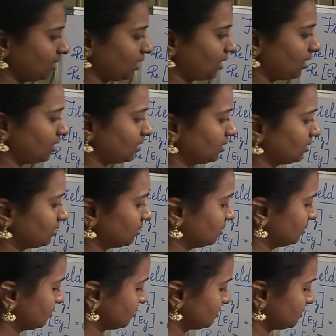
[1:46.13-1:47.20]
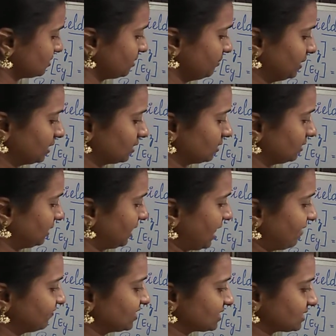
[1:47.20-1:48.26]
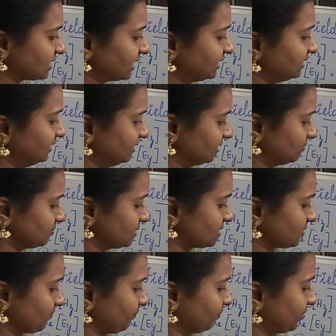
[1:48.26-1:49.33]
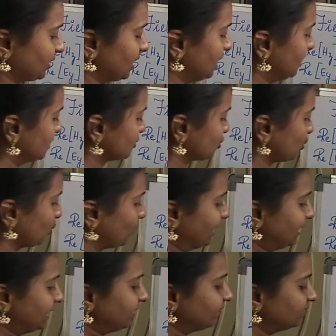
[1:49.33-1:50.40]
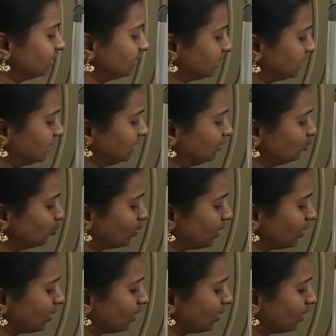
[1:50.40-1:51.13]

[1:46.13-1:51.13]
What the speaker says: are similar, they have the sign terms. So whenever Ey